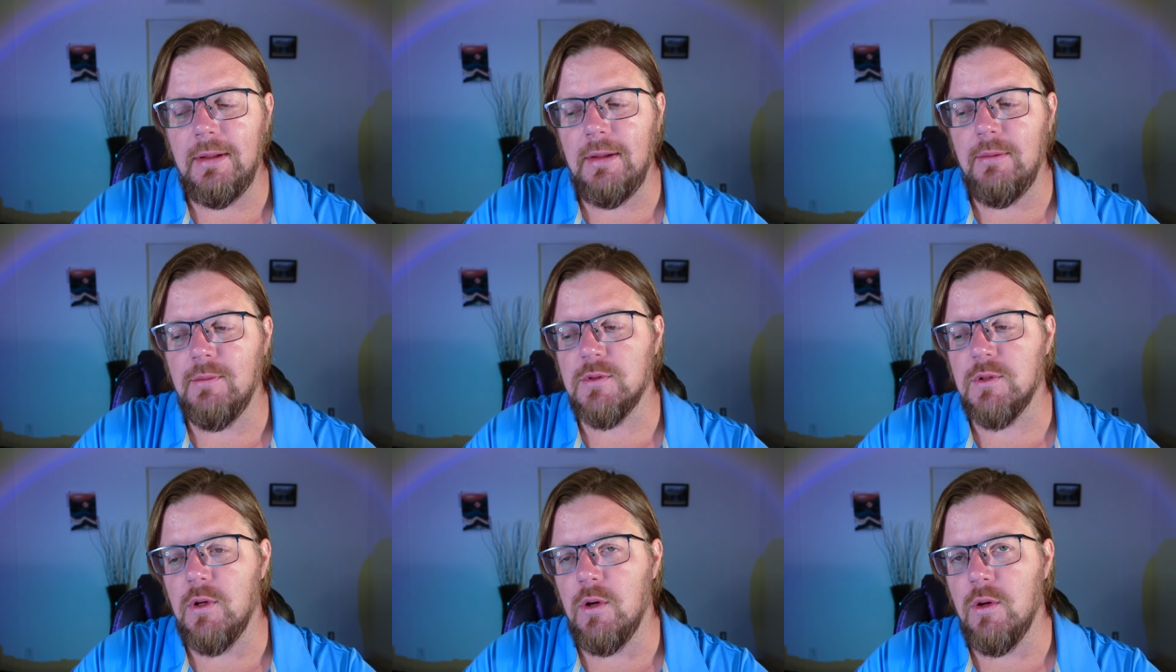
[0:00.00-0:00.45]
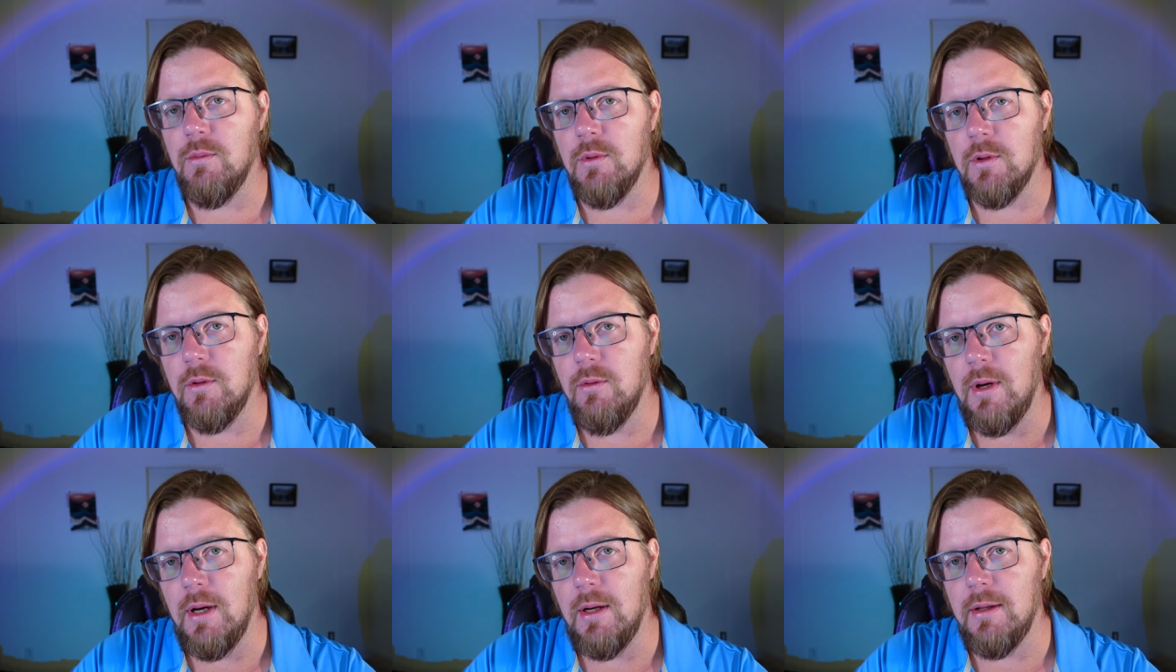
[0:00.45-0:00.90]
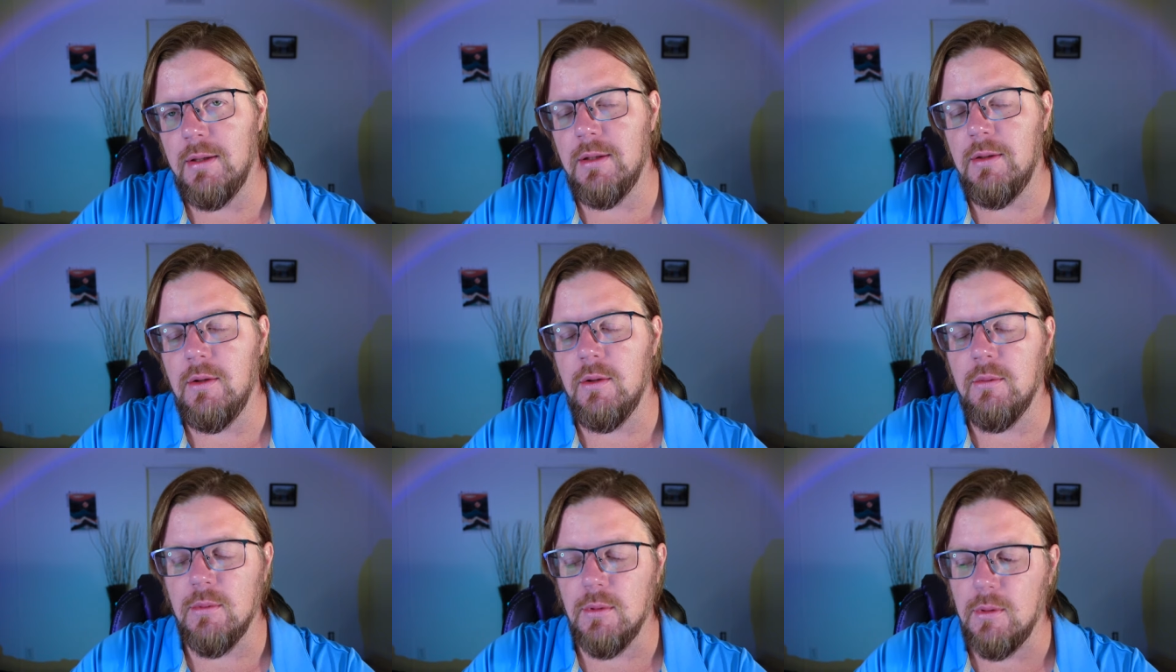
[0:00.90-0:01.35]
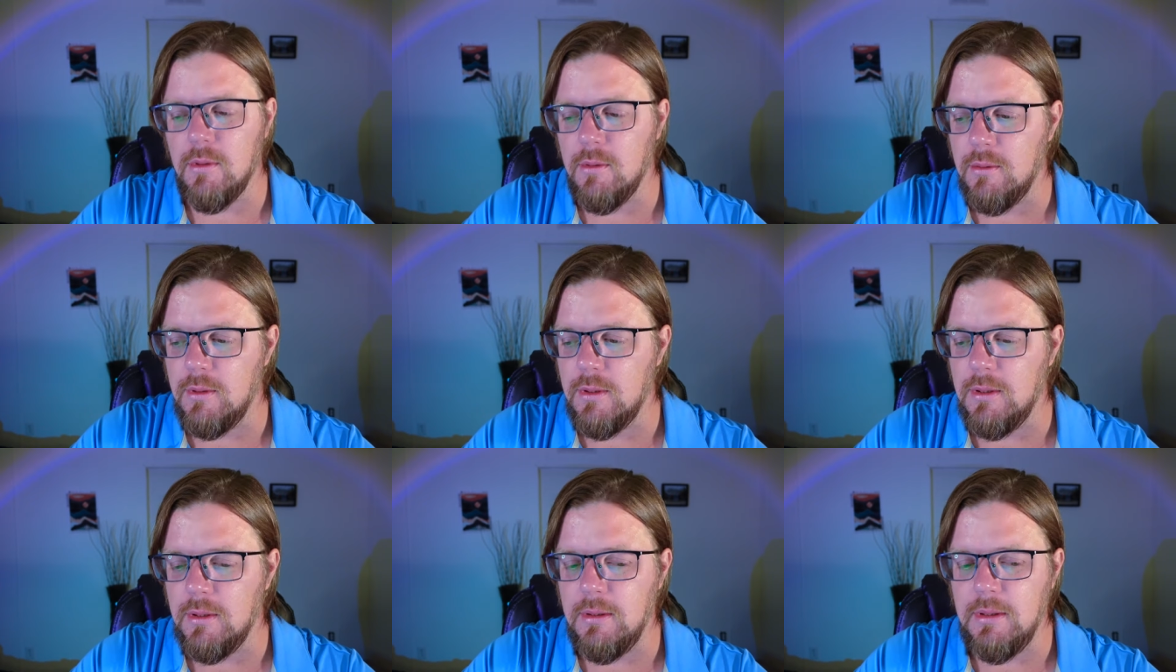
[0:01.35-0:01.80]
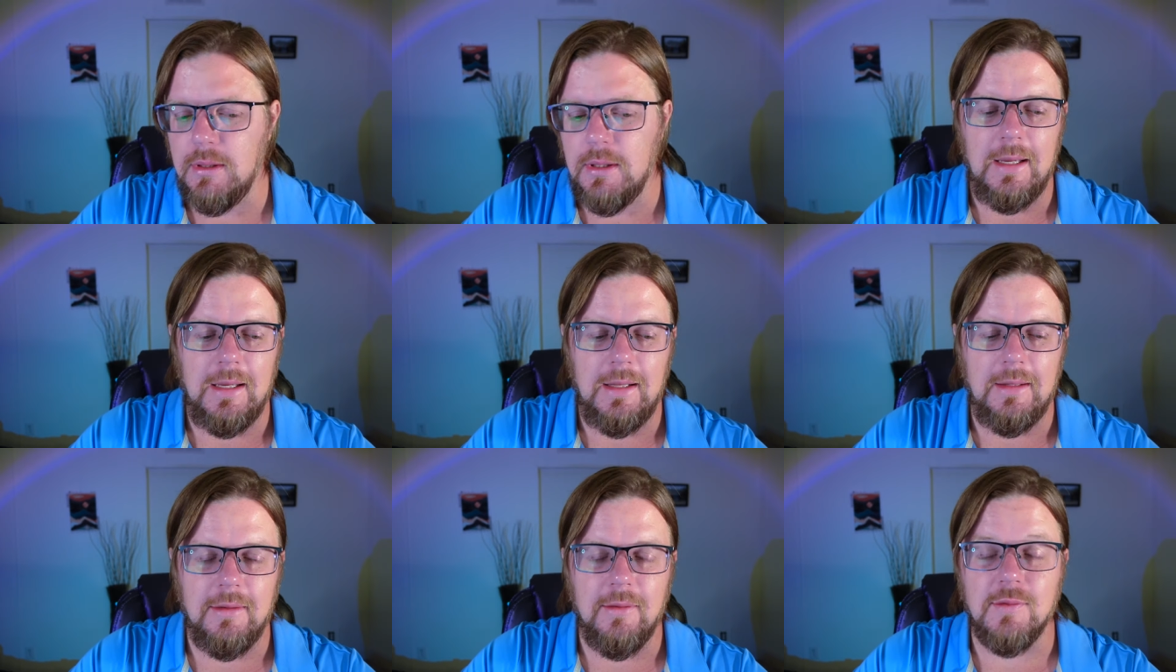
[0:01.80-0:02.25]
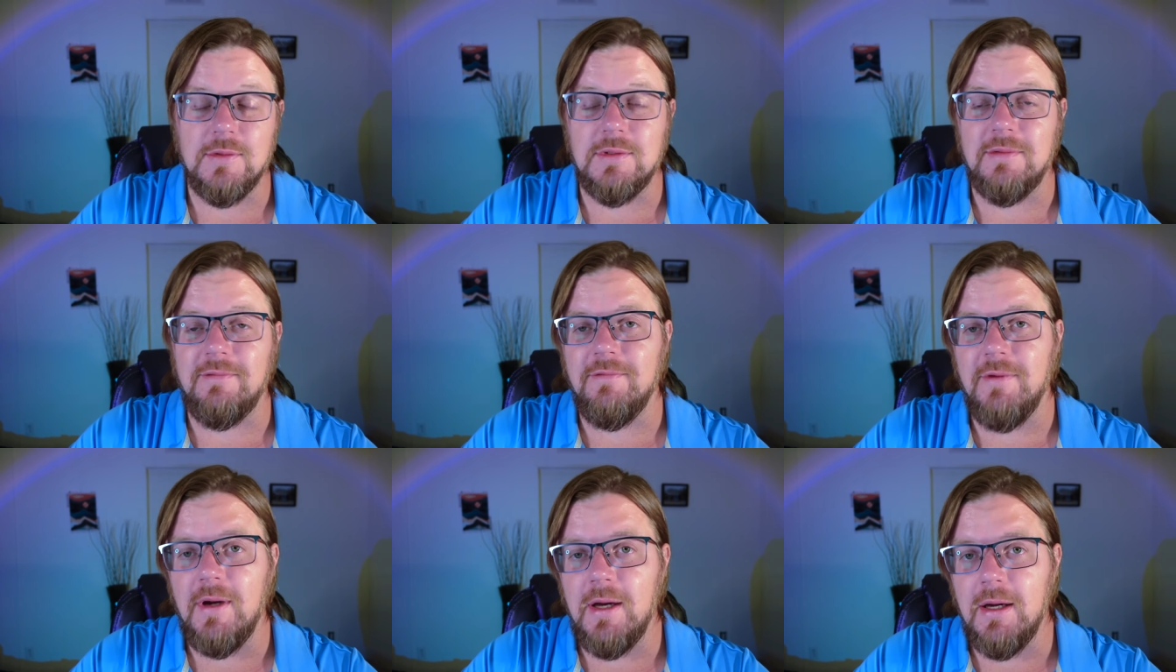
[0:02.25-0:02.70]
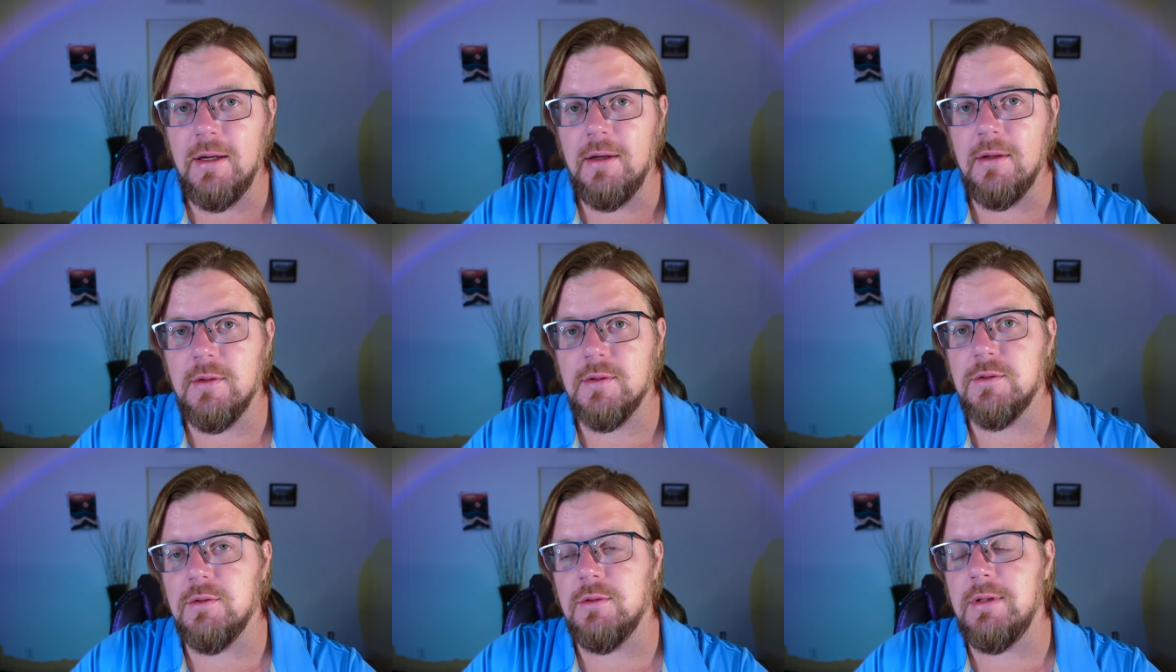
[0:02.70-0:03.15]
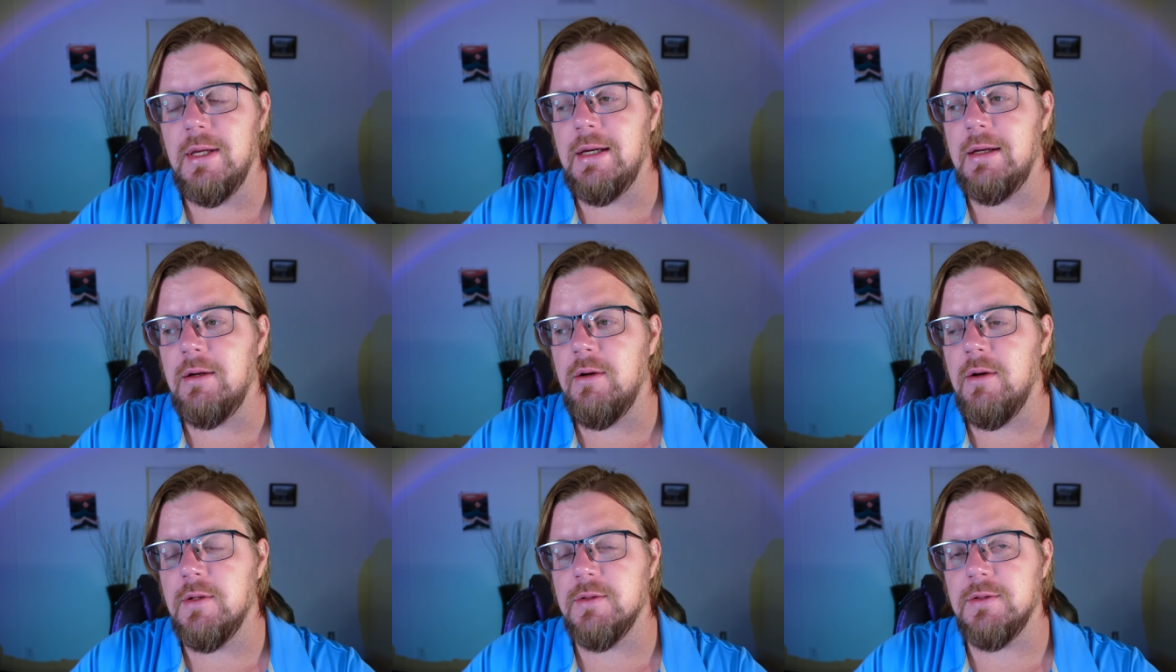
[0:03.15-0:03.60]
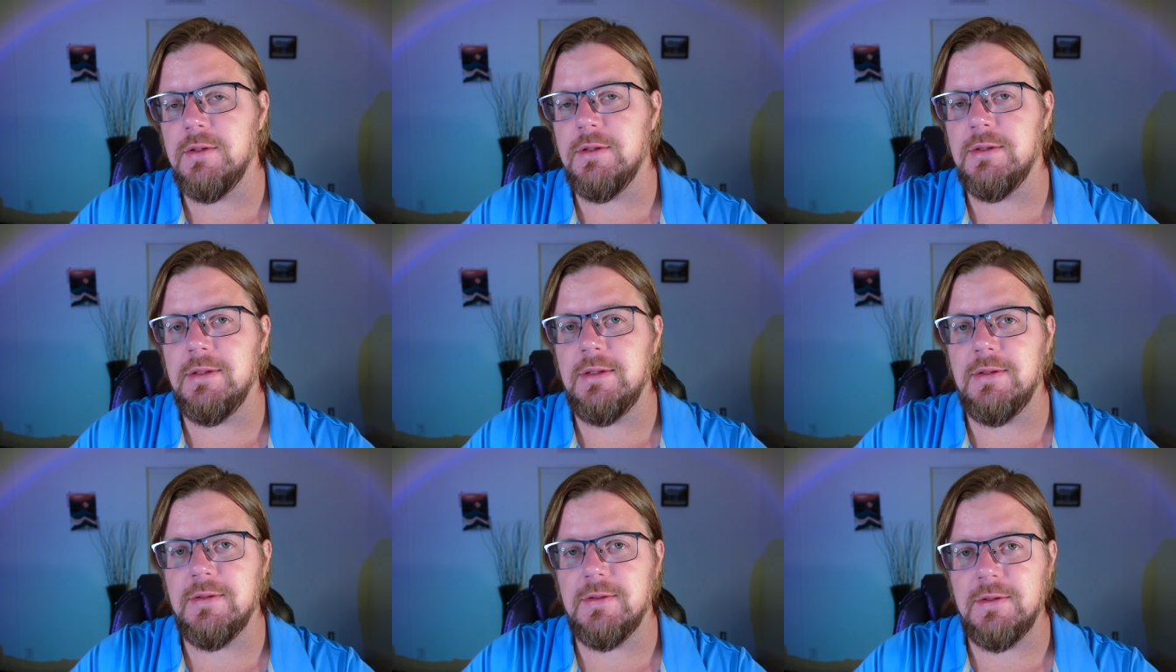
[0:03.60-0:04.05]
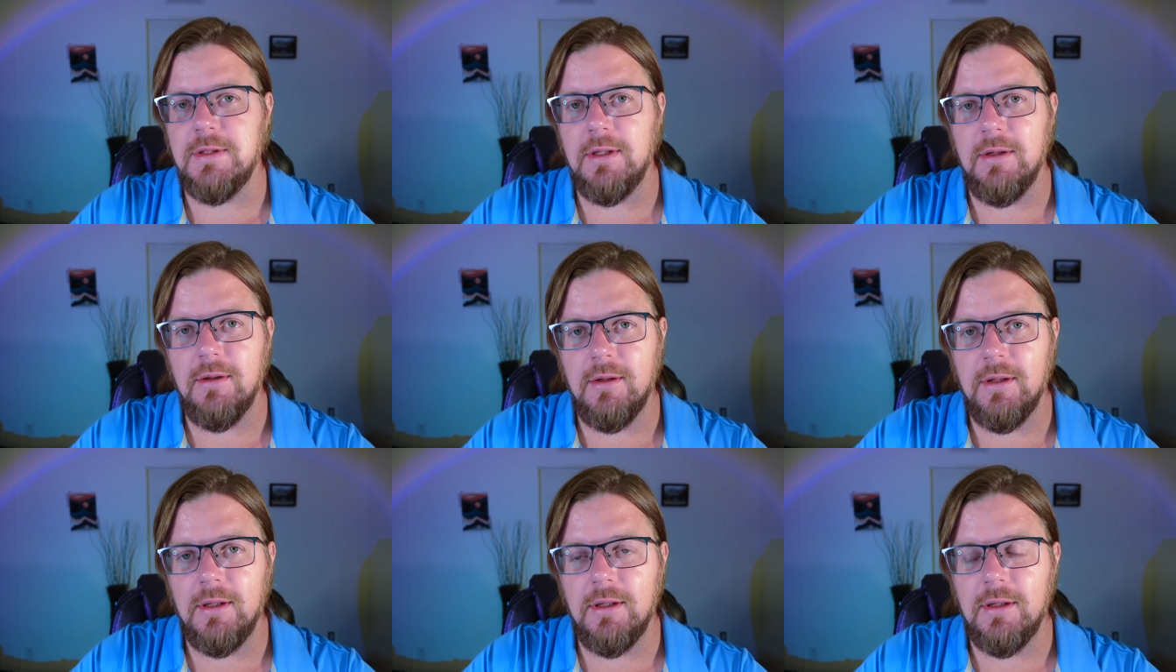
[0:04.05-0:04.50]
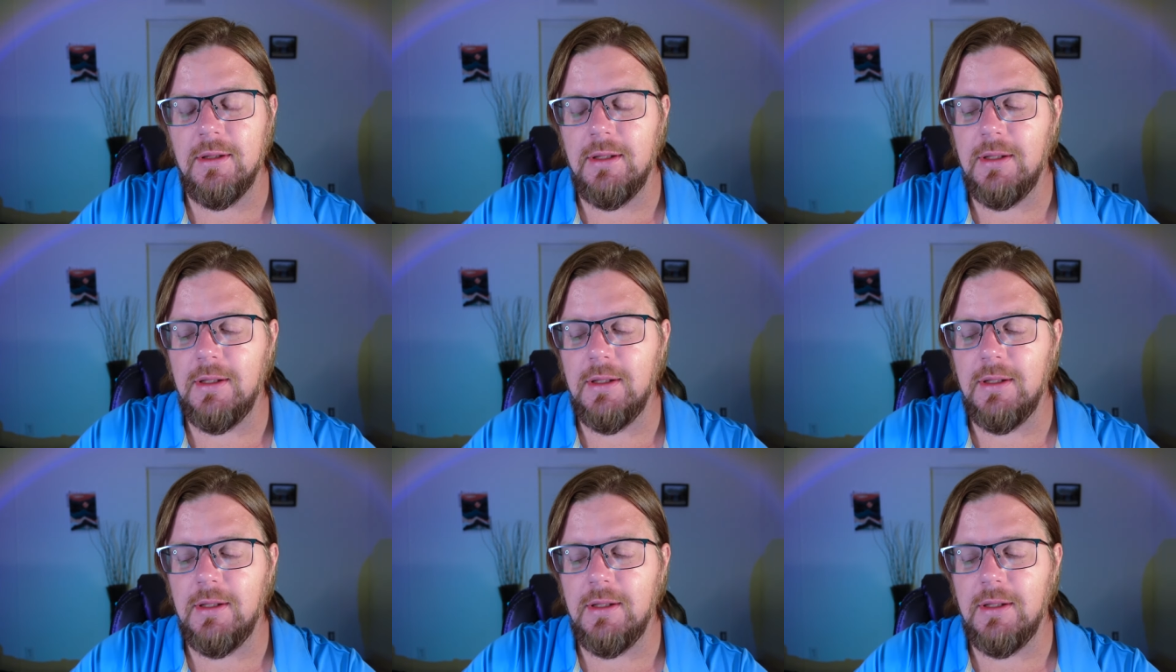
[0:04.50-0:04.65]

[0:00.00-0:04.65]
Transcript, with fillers: it was overcrowded, overloaded, and there was a fire, so that causes hysteria.